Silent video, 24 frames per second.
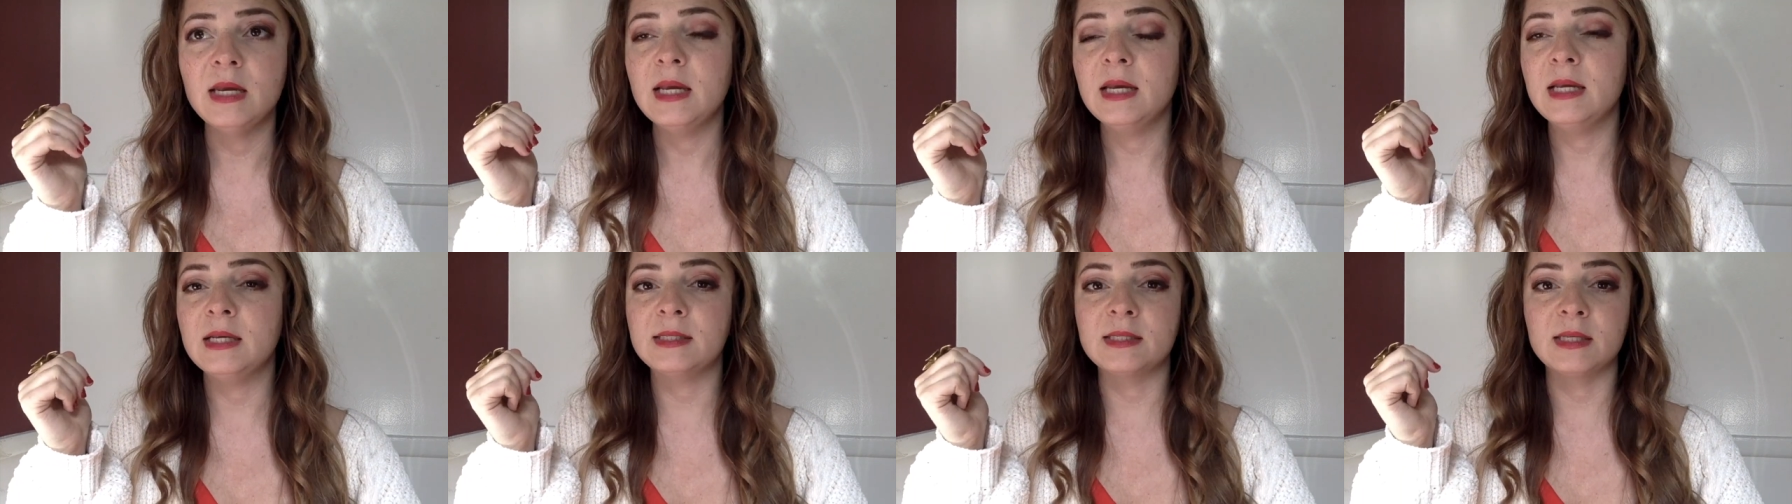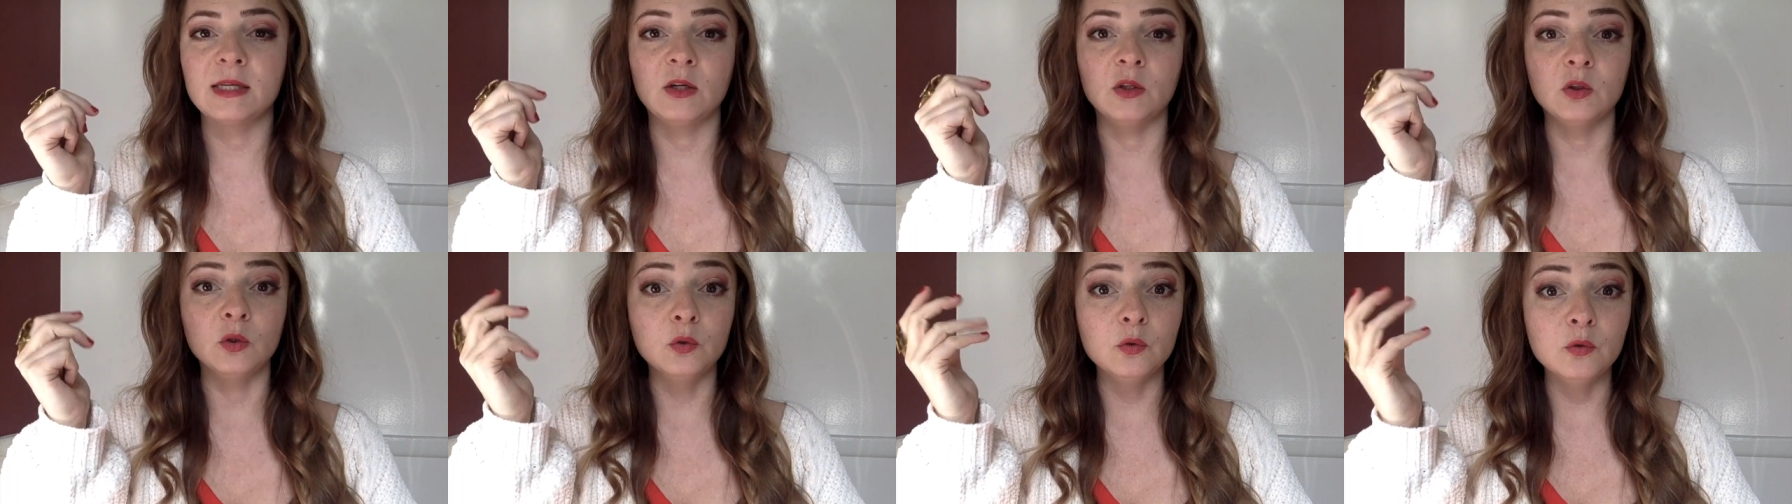is
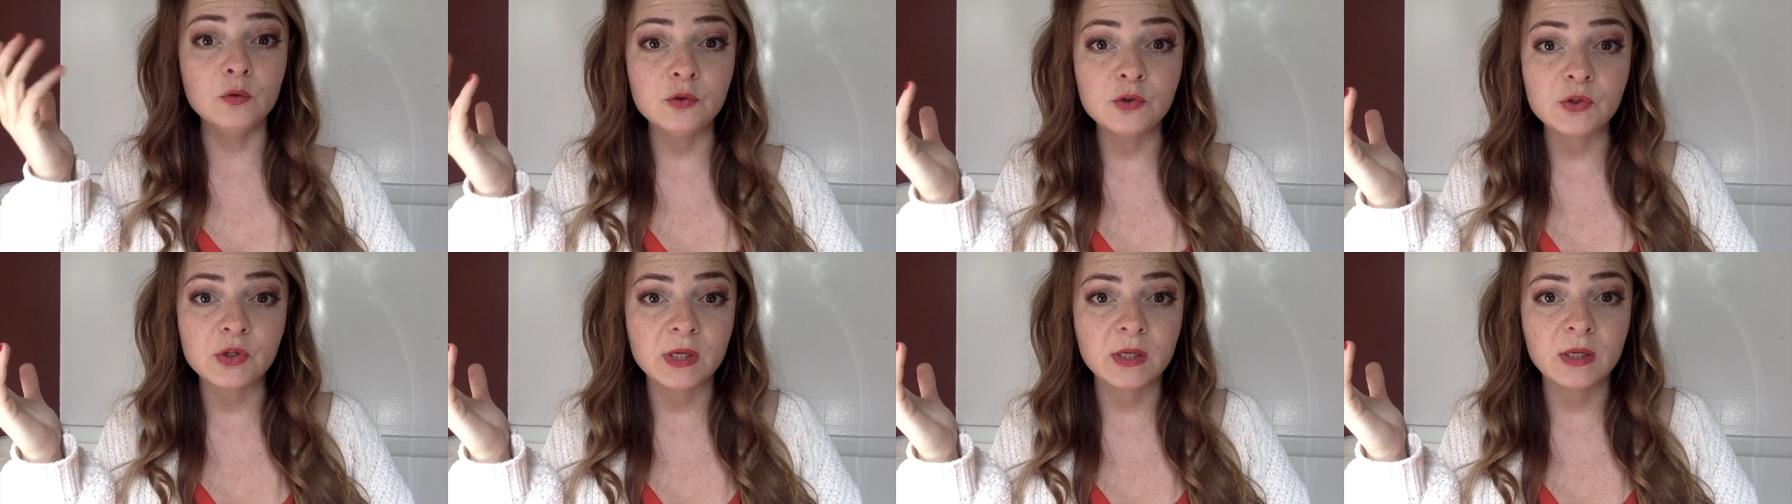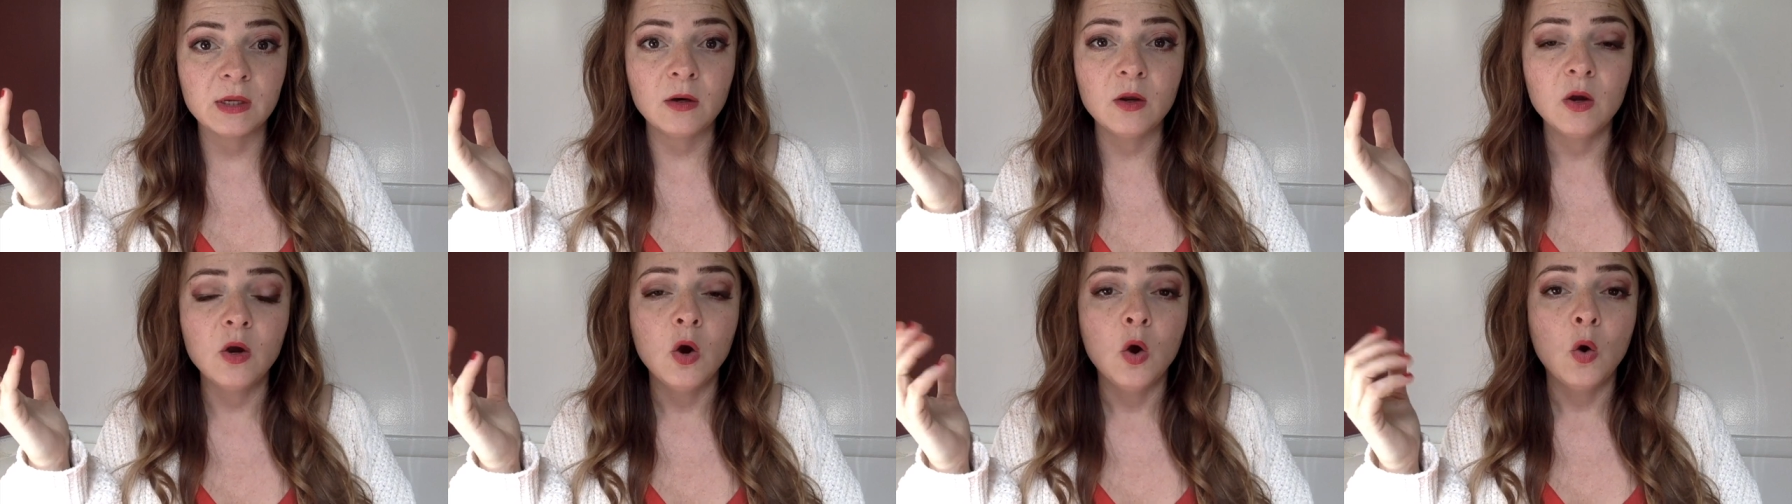an
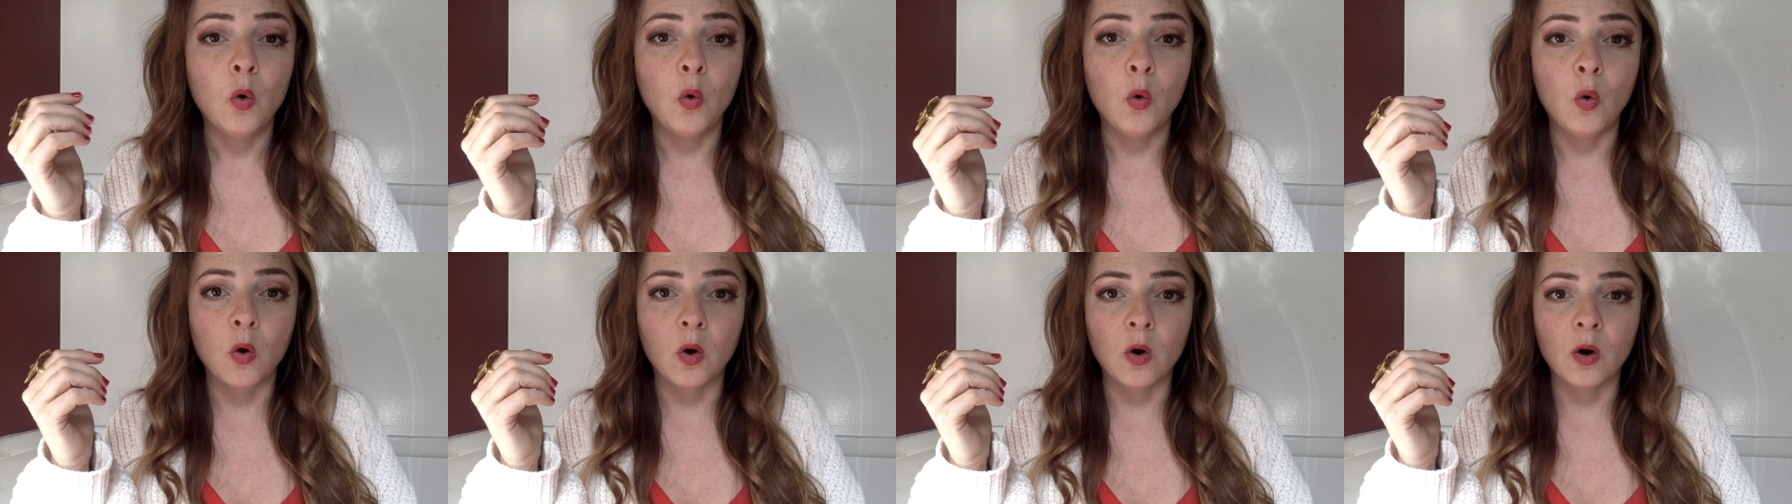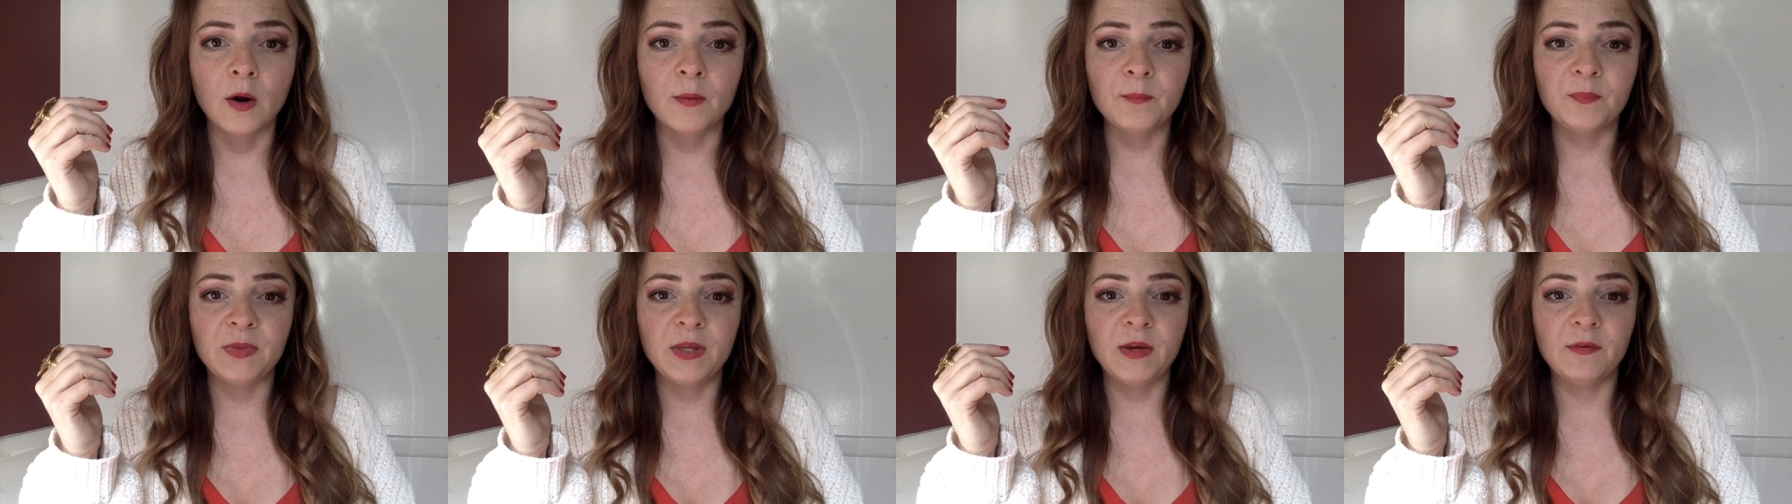illusion or